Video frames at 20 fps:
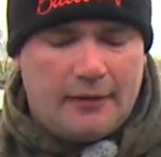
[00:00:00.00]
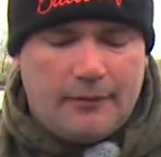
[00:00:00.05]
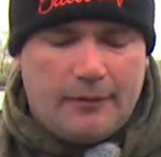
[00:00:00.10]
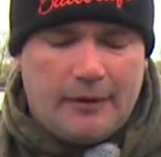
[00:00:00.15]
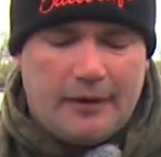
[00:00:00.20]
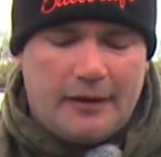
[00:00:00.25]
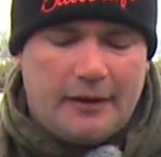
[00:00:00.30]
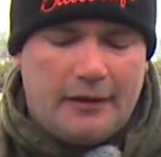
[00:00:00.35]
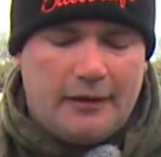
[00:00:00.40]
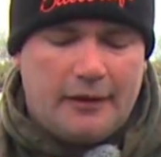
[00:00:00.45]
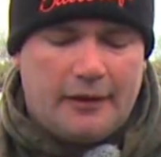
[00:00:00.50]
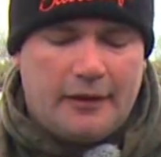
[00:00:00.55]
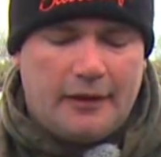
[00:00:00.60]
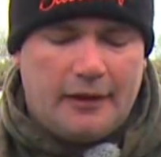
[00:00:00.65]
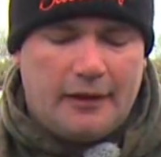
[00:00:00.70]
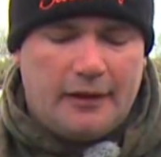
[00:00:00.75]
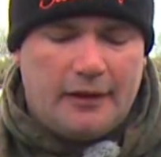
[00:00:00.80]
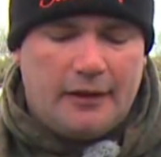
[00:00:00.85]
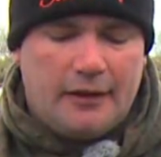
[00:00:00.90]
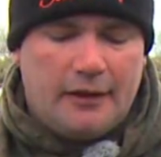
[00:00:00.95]
We can look
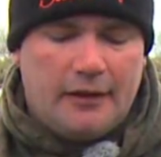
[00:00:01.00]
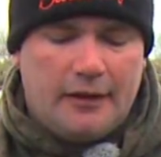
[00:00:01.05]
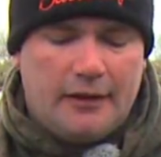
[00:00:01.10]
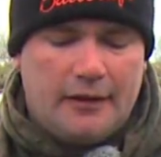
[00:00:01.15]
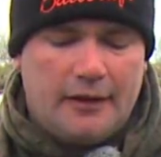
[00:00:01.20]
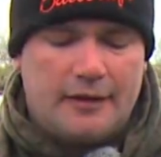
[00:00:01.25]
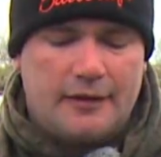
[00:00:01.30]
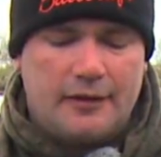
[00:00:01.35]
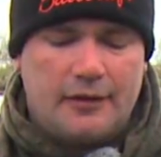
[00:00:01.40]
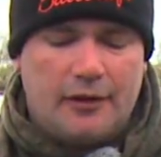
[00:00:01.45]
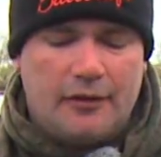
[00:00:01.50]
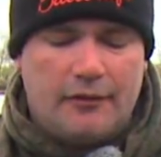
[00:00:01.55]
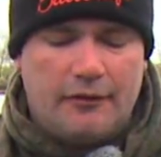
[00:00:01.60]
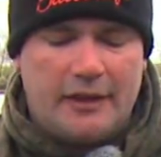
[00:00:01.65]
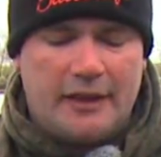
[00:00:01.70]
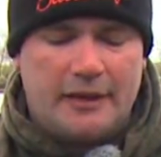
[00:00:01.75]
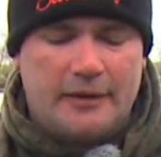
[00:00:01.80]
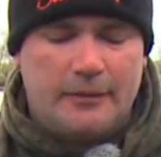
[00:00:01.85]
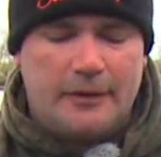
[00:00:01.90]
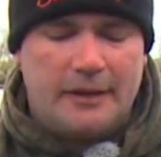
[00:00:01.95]
at the sort of
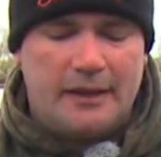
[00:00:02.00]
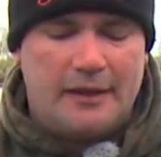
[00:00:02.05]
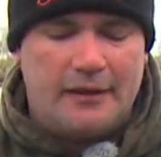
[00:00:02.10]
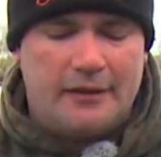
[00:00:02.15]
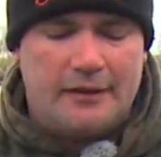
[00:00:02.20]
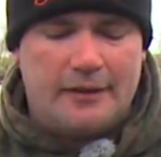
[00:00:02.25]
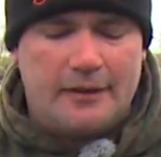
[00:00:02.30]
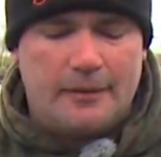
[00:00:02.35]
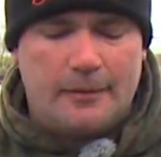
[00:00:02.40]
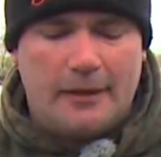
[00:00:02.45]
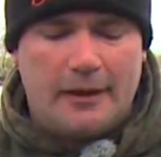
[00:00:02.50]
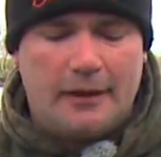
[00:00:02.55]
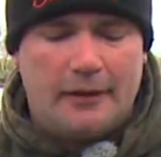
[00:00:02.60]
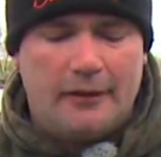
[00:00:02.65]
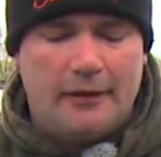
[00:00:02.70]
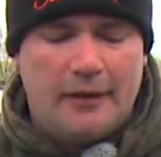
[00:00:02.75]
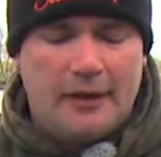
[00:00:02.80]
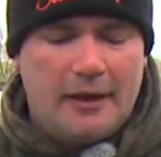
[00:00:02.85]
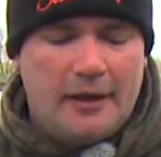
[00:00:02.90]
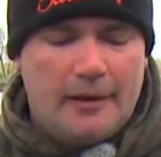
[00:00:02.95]
rigs we use as well,
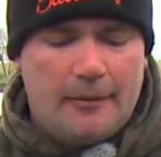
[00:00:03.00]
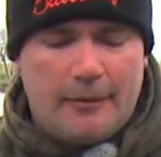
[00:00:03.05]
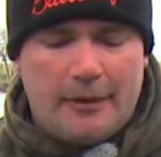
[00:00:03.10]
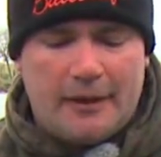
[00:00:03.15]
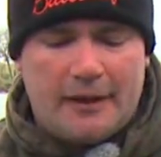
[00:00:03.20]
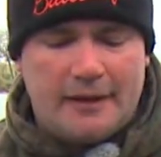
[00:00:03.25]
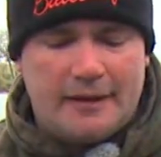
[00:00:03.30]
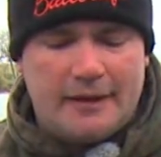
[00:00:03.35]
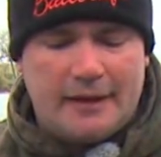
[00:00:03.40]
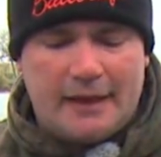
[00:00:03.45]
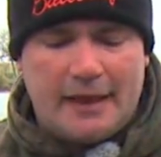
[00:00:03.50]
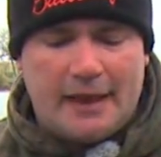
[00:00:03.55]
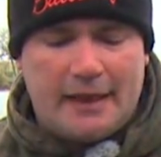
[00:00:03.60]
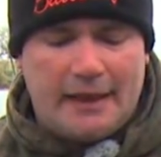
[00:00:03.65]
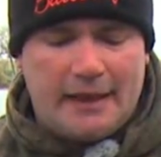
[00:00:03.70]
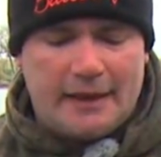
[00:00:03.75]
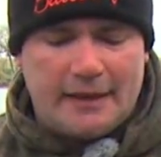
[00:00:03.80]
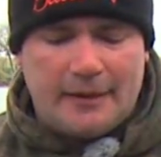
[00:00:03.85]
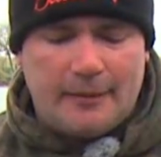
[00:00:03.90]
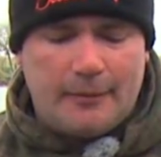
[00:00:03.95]
because again,
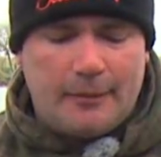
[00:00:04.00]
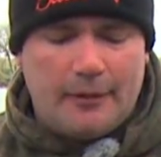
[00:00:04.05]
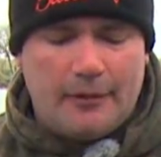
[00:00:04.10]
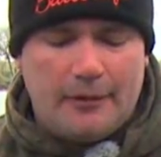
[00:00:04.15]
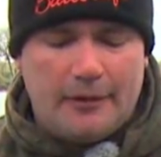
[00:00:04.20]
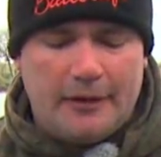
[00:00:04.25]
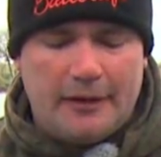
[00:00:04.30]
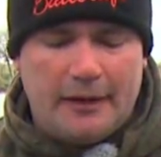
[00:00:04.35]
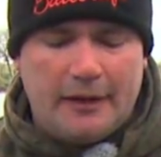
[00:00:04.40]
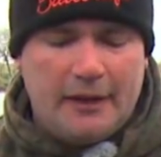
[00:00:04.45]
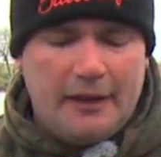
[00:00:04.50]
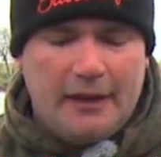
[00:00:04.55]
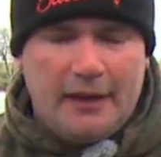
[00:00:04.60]
that's important.